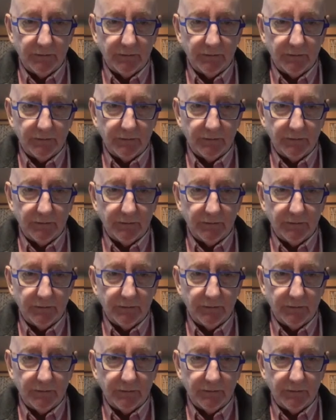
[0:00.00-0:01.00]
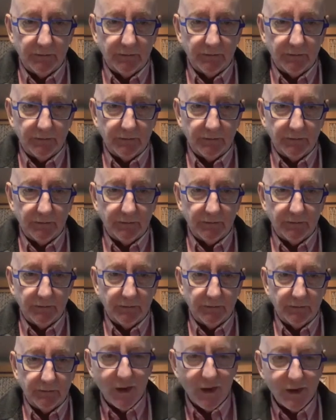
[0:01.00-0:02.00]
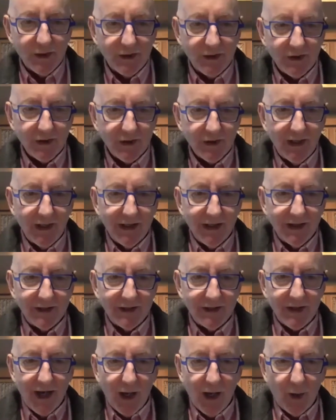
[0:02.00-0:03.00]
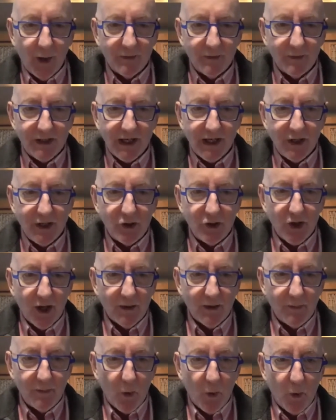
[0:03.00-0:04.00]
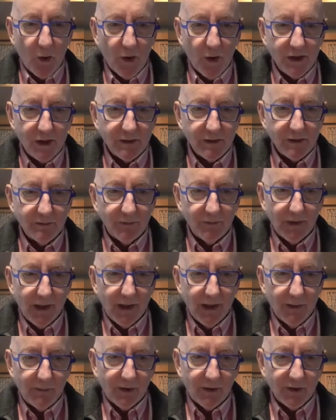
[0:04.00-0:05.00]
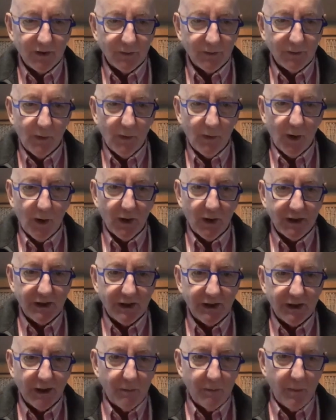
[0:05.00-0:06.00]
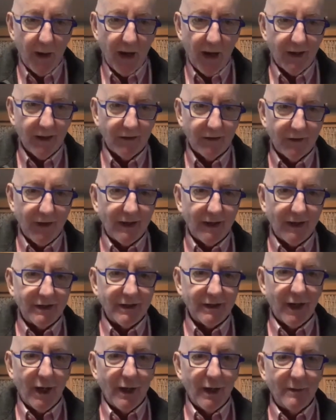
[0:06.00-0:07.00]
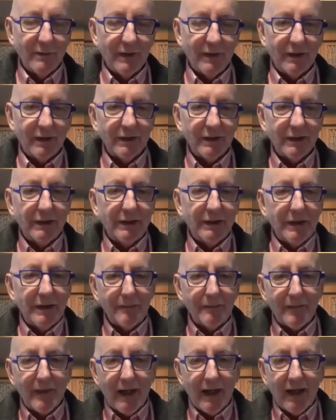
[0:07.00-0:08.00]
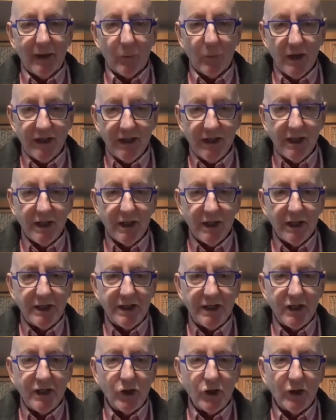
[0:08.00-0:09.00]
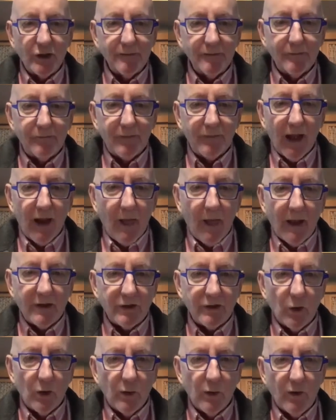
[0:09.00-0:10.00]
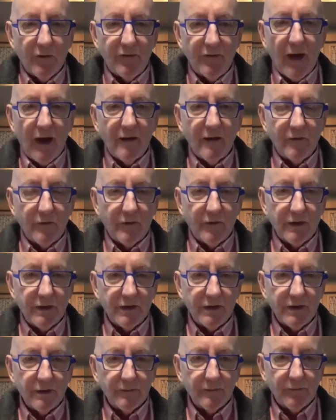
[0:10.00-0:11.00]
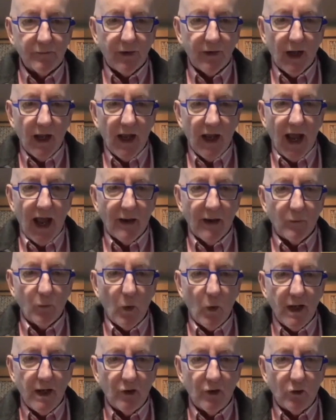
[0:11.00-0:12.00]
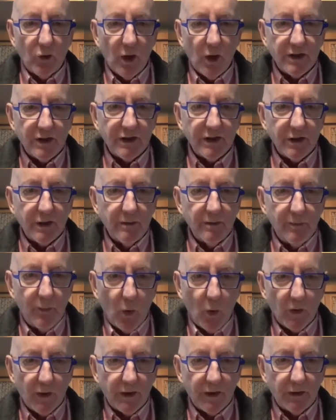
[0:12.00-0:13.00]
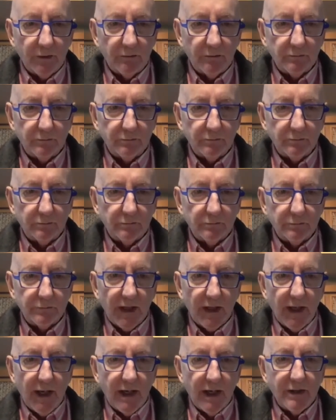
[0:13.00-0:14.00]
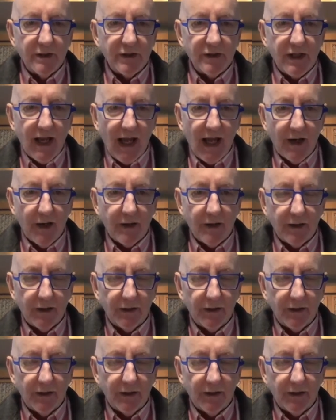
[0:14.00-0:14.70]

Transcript: who the Lord had spoken to come with us to help teach our boys, because we were going to Quebec at that time and we needed a teacher. So there were 5 of us, and we crossed the border into Canada